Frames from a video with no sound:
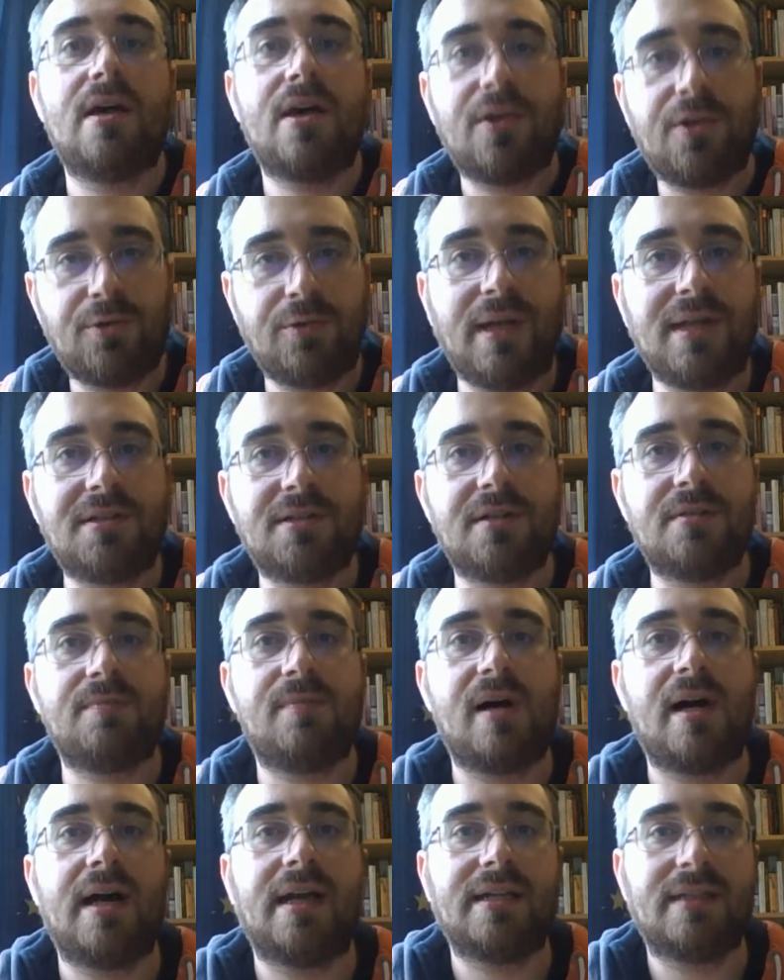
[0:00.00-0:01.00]
threatened
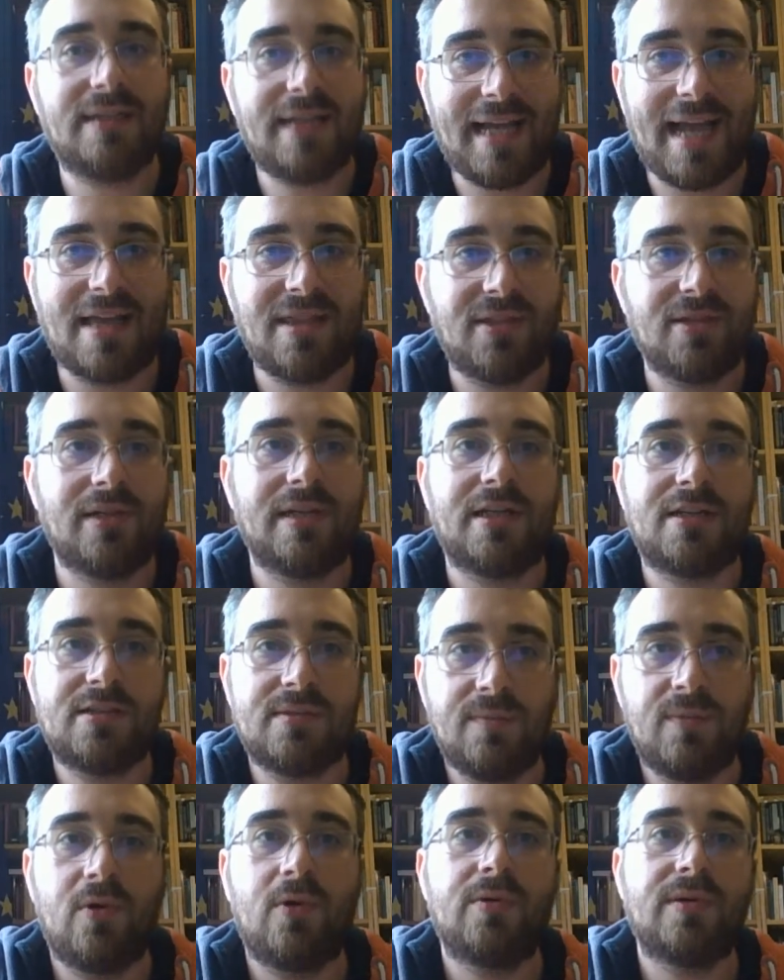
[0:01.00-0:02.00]
by Catholics
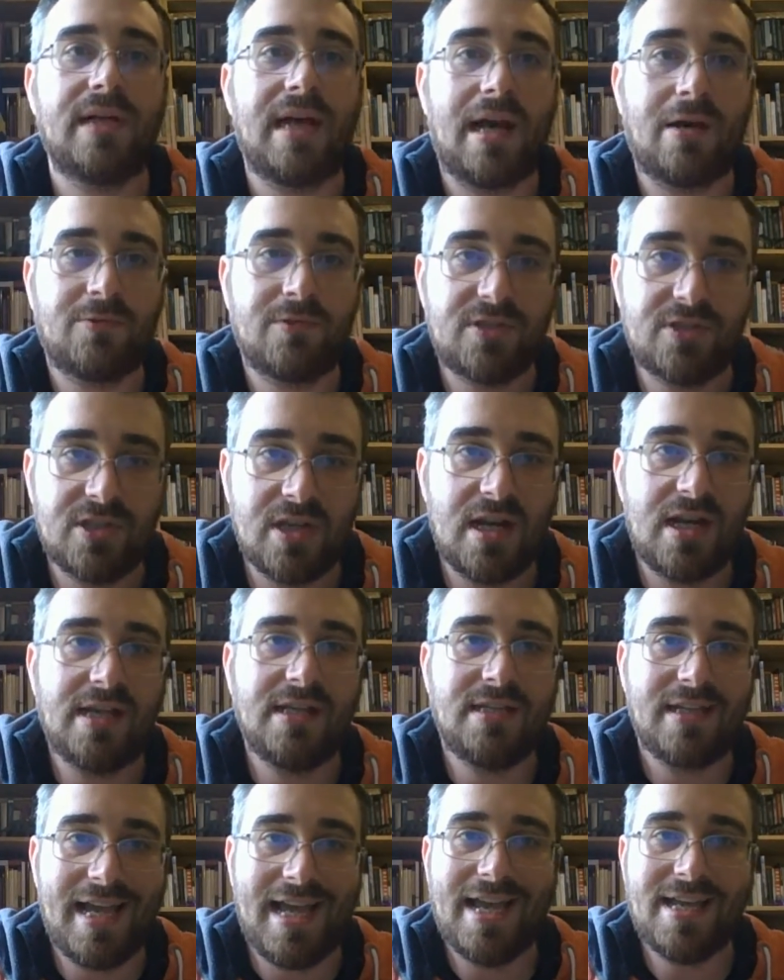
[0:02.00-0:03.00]
born
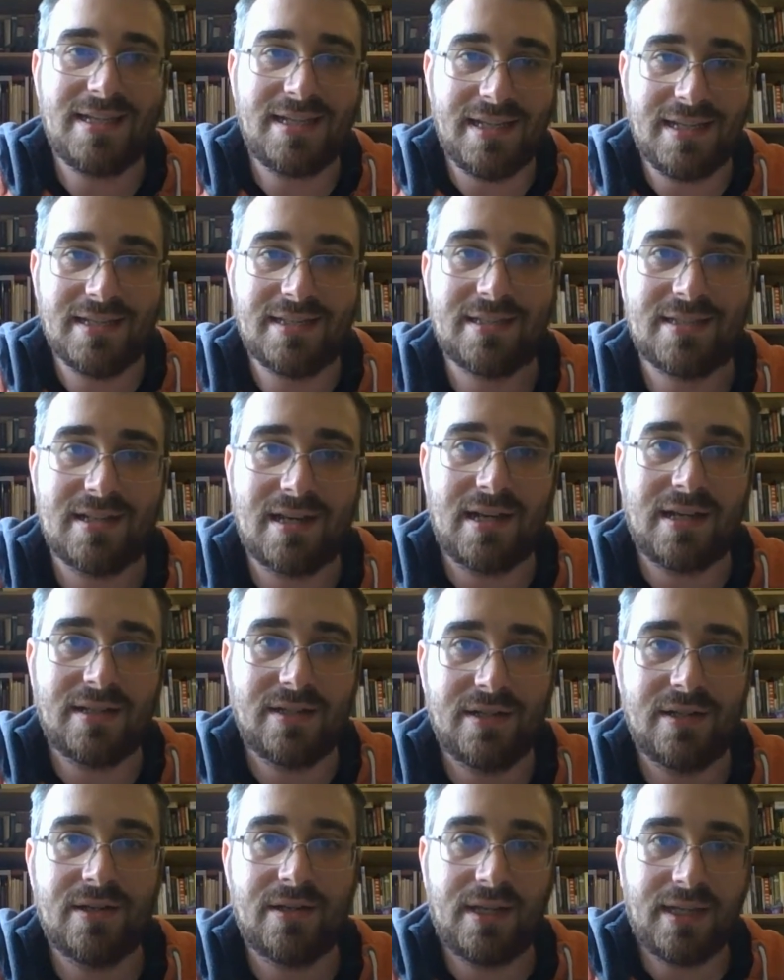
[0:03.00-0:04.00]
outside and inside
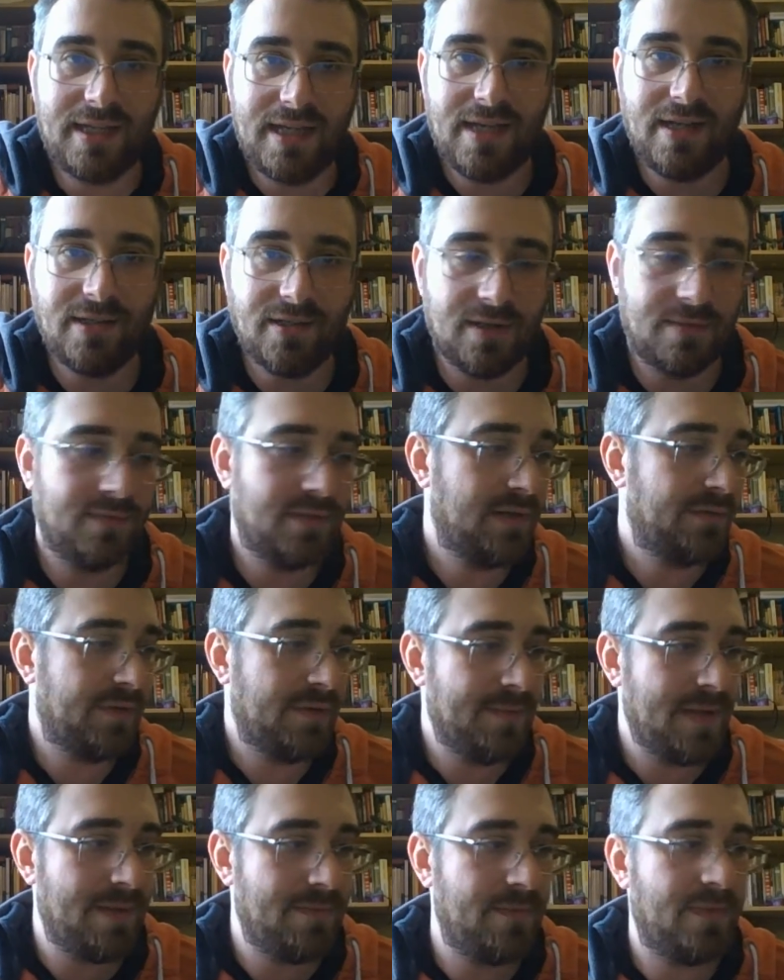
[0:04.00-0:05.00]
her kingdom.
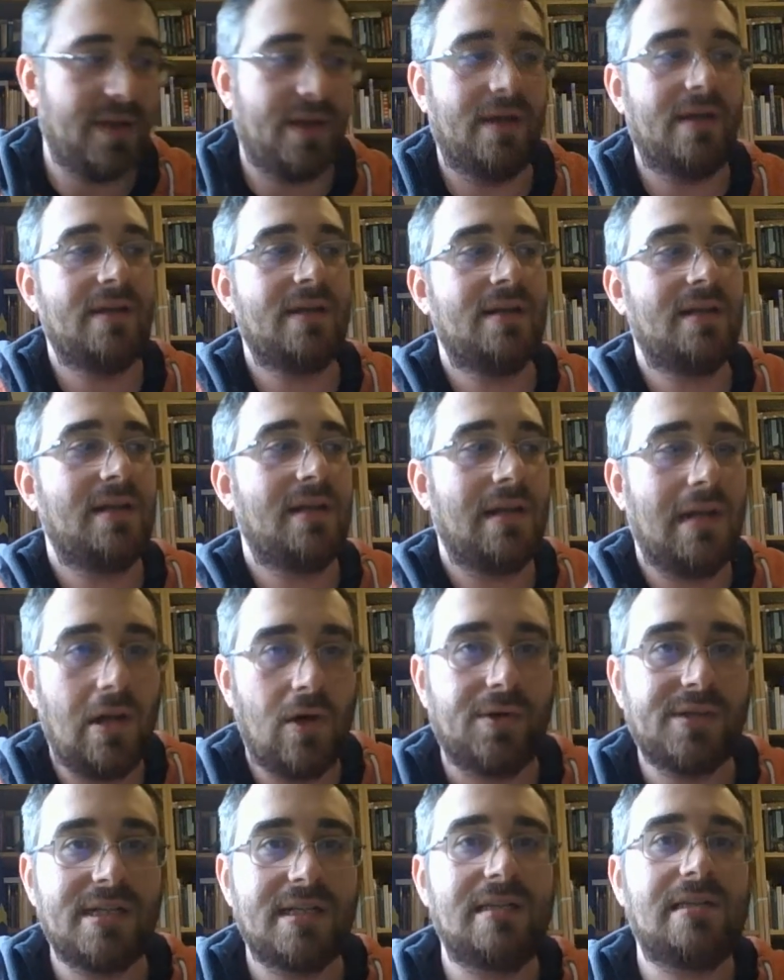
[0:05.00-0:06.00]
Remember,
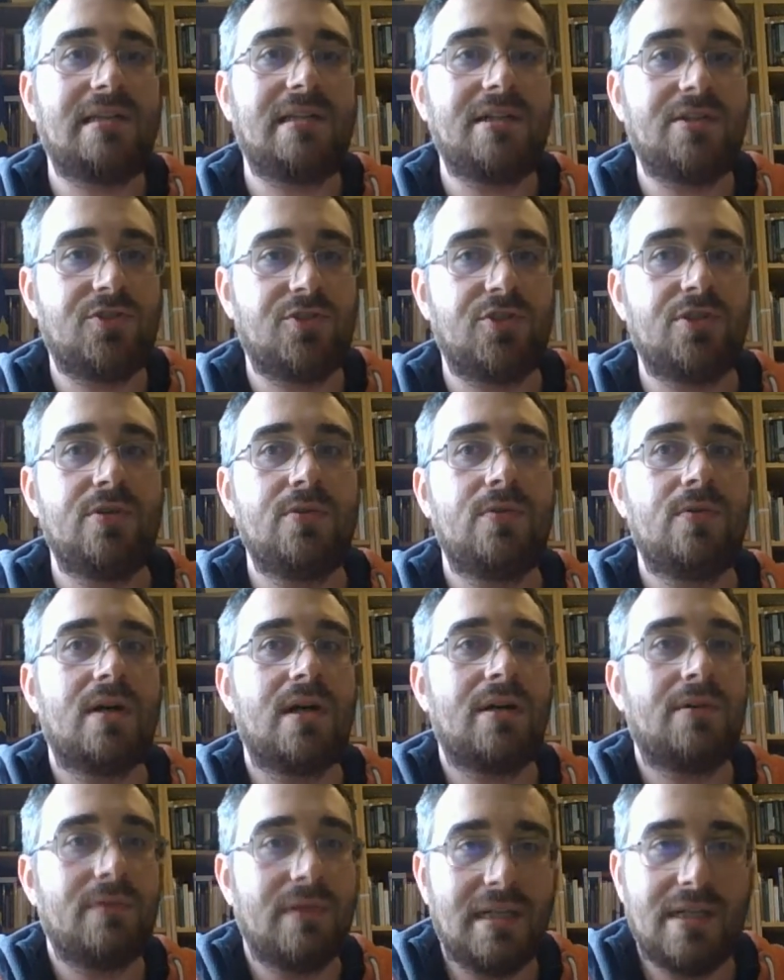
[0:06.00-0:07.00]
loyalty to
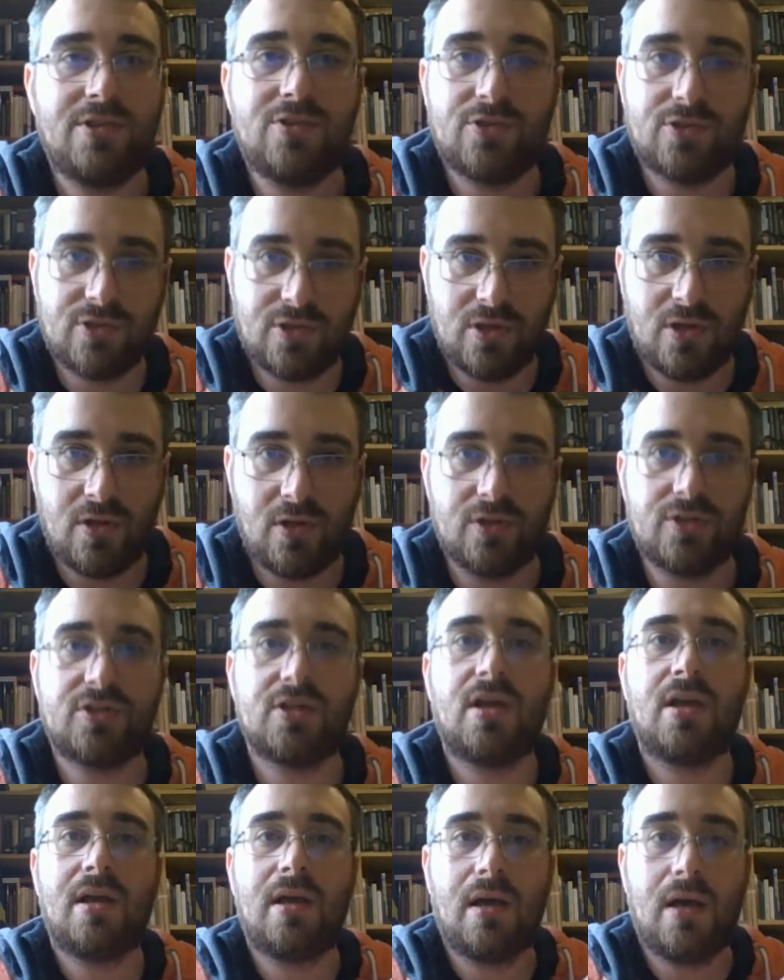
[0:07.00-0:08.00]
a religious cause
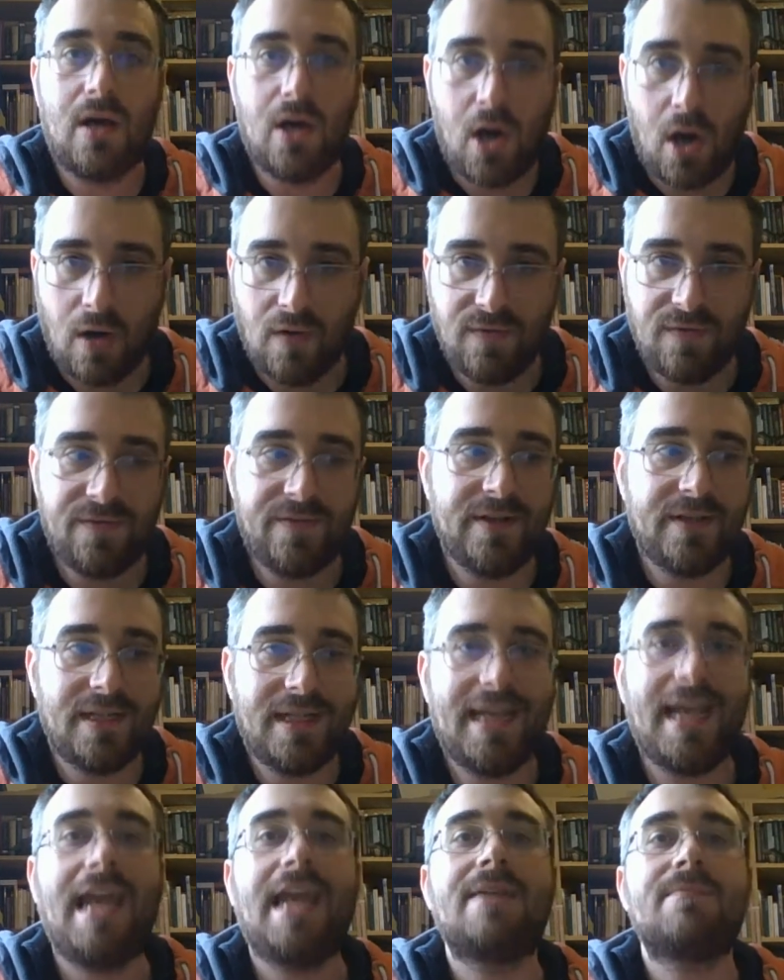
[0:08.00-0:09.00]
often
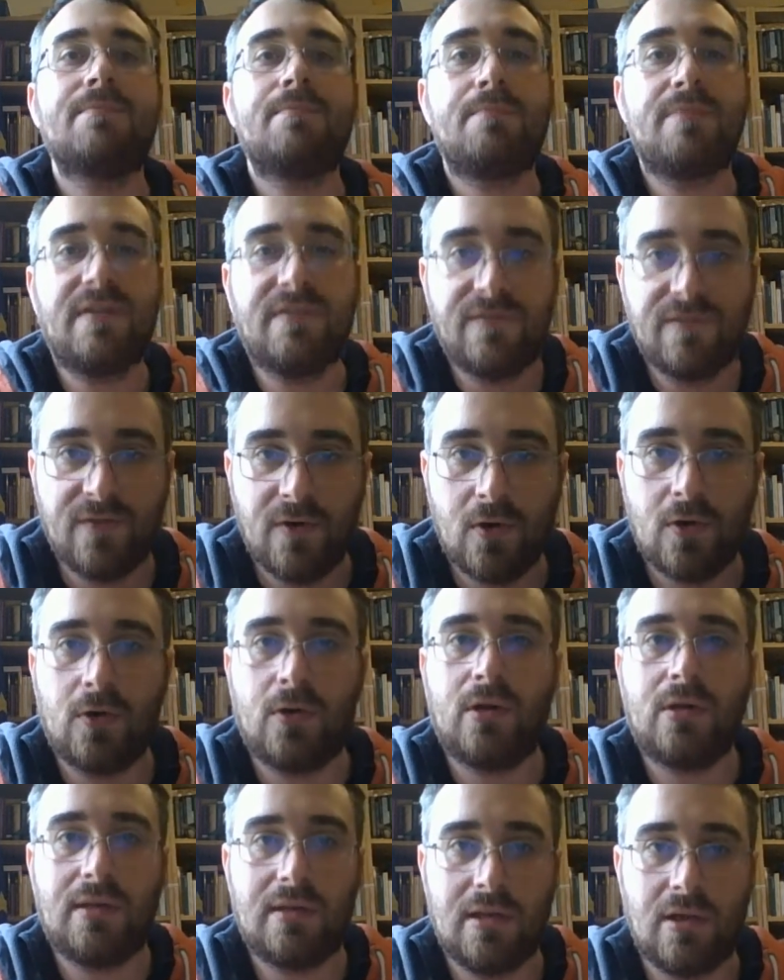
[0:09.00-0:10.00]
came
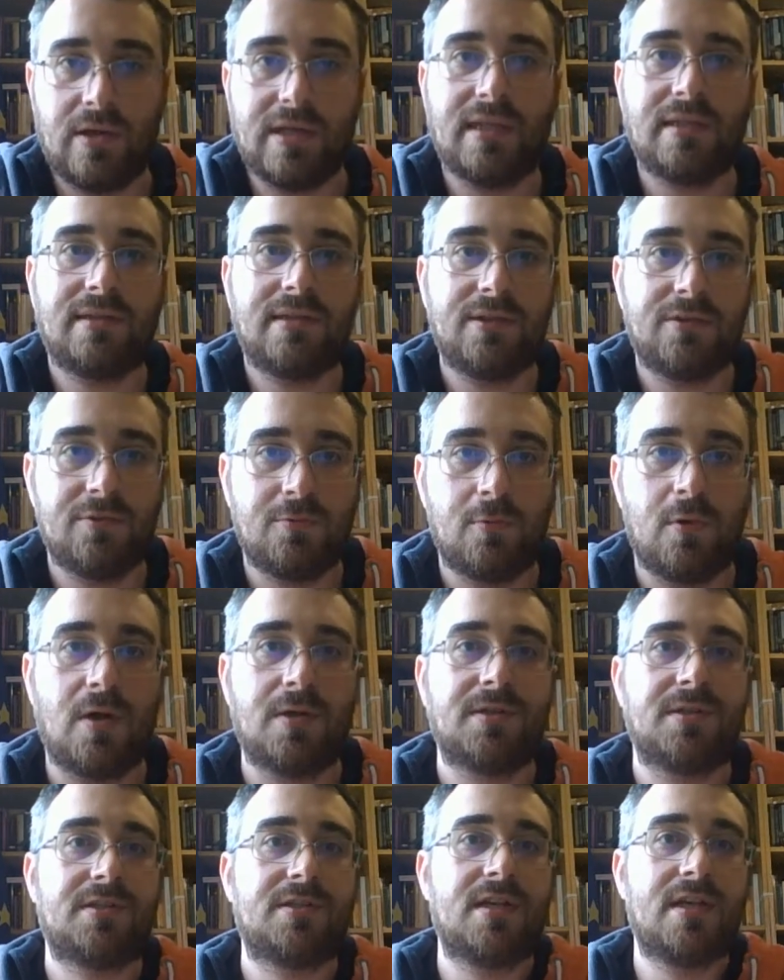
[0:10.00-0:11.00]
before loyalty to
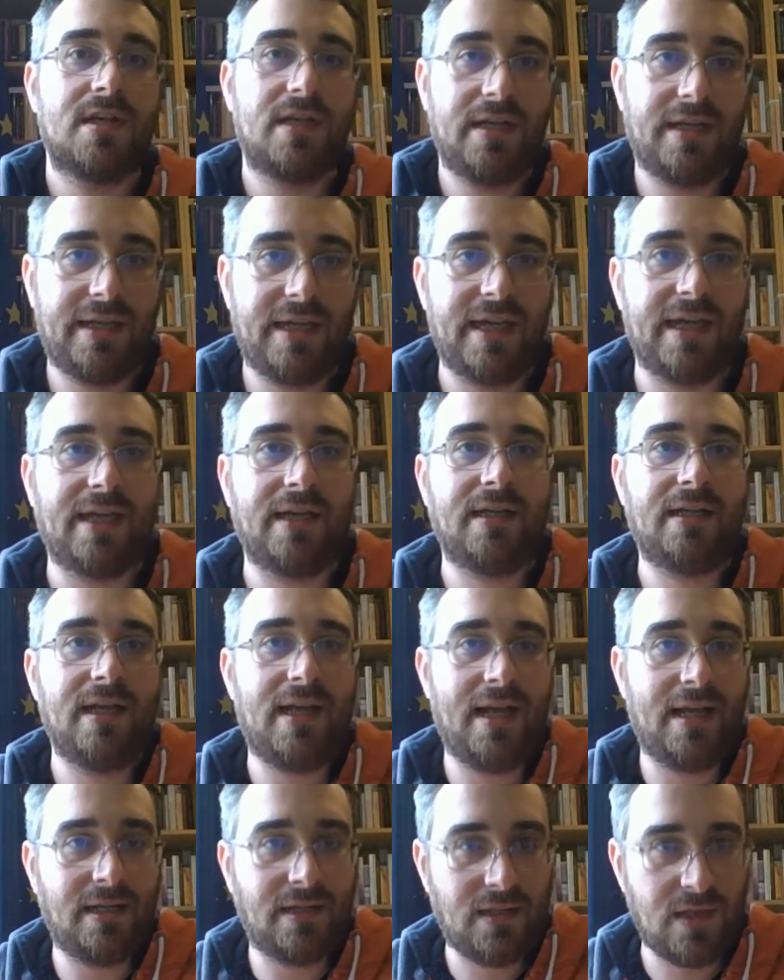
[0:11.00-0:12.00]
one's king
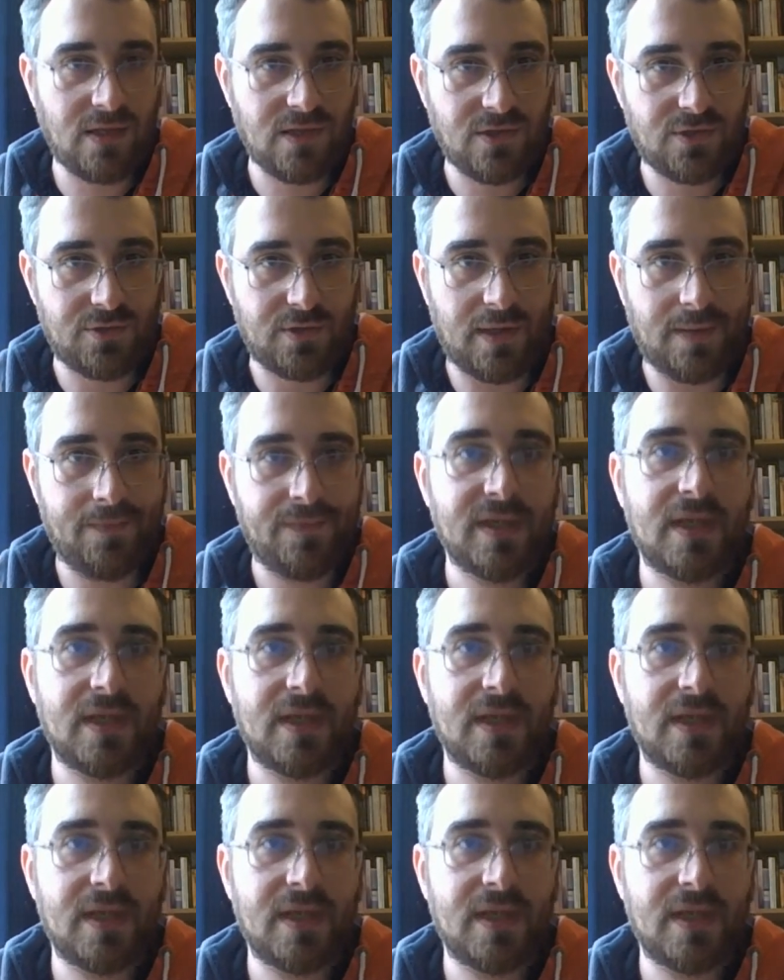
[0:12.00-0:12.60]
and country.